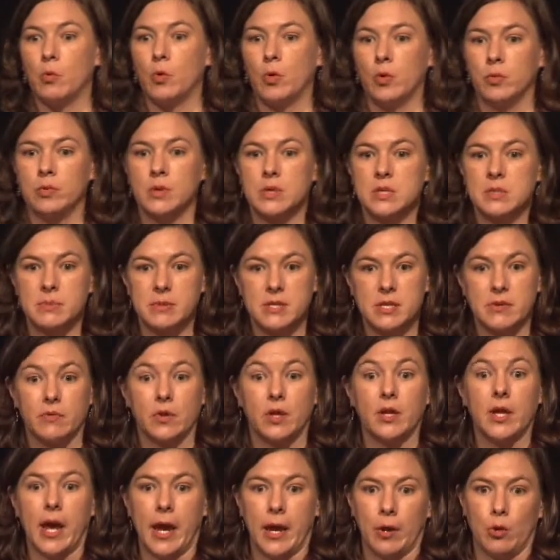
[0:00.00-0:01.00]
will
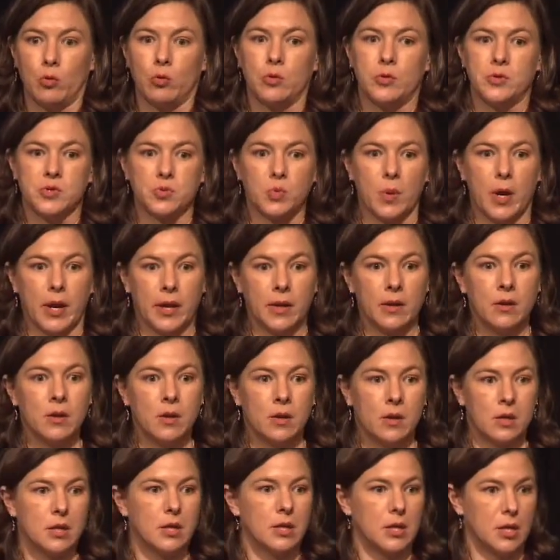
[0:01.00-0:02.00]
specifically gain or lose weight
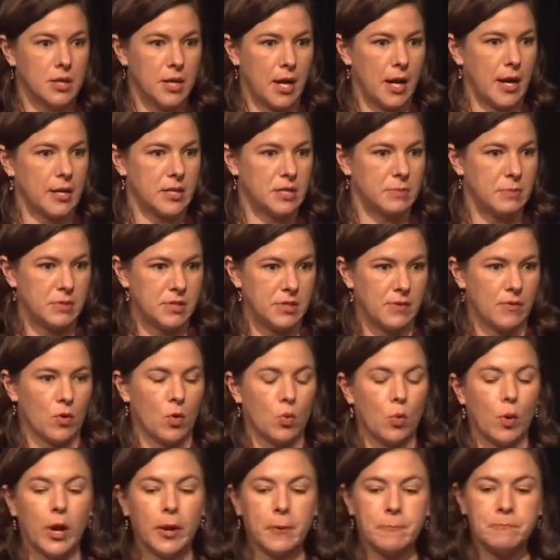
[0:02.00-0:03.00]
in a diet-specific
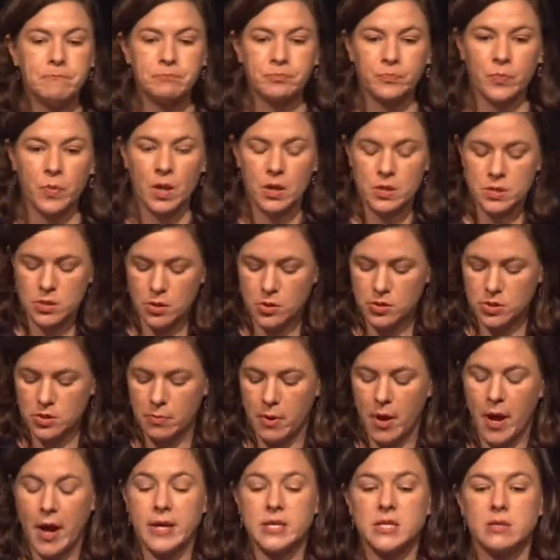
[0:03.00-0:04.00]
way. So those are
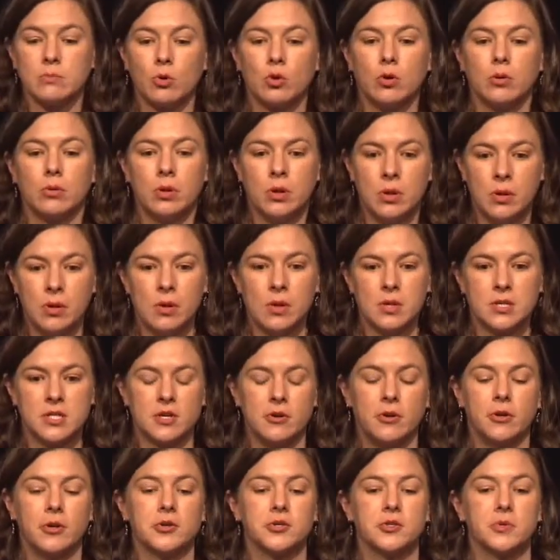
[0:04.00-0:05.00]
possible
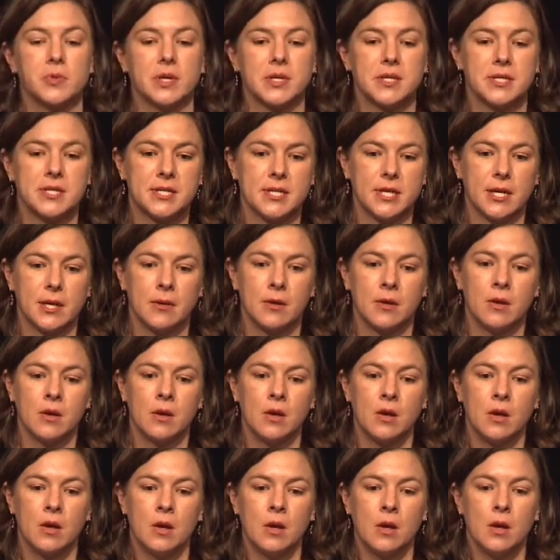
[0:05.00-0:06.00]
scenarios we can see.
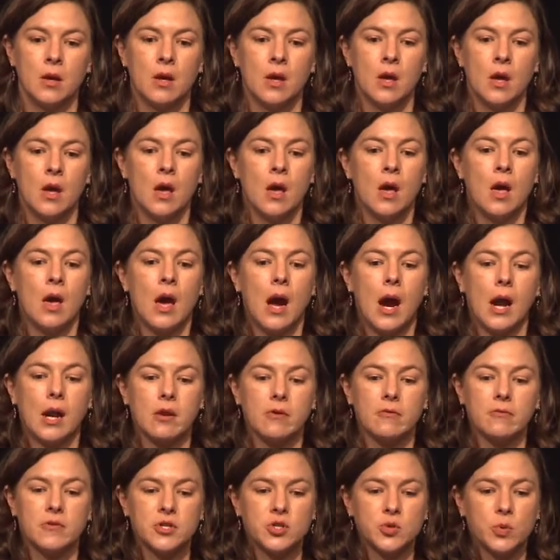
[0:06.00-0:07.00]
Out
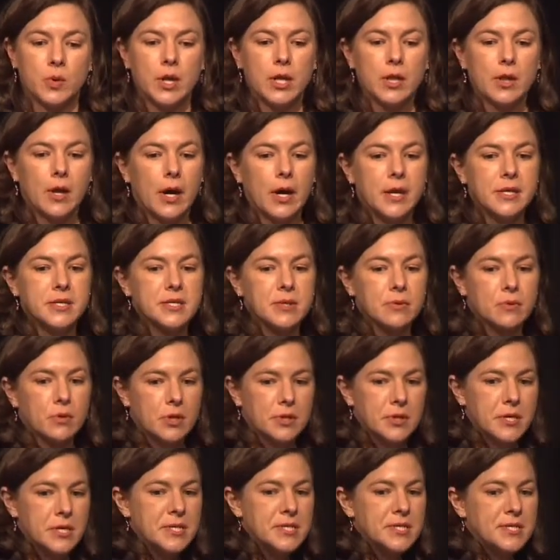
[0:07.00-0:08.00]
of the 20 lines that were
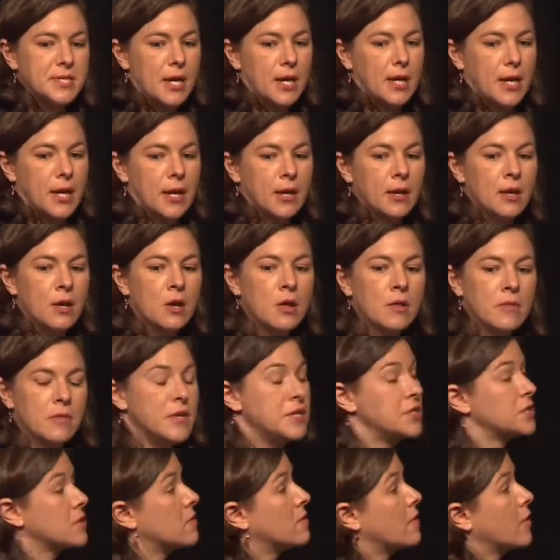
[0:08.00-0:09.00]
in this study,
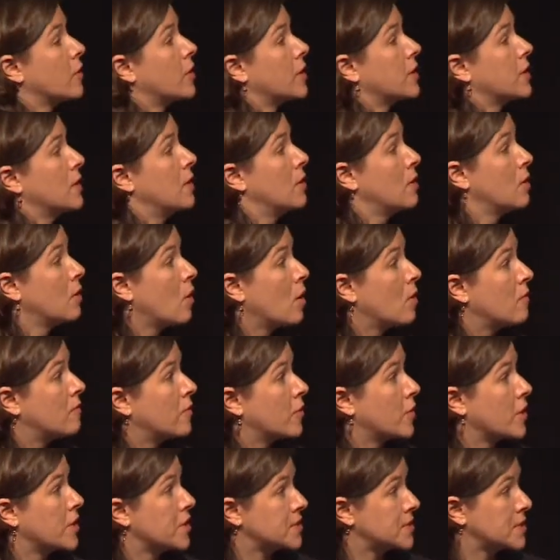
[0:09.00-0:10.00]
these are the
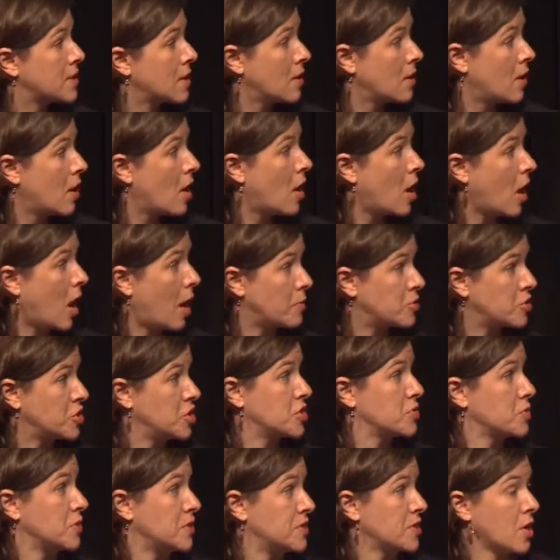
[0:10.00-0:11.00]
various
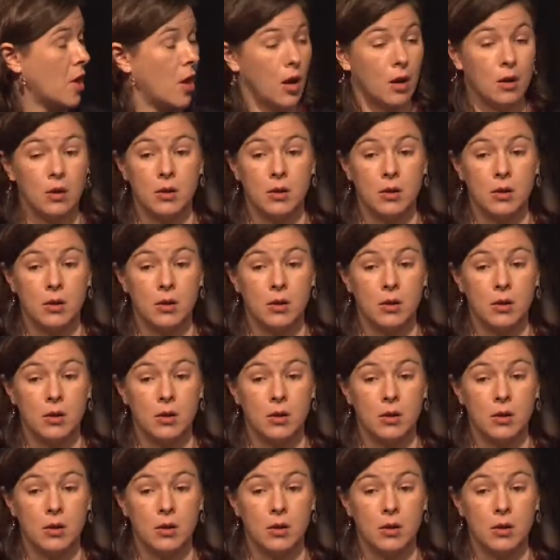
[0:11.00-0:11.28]
options we saw.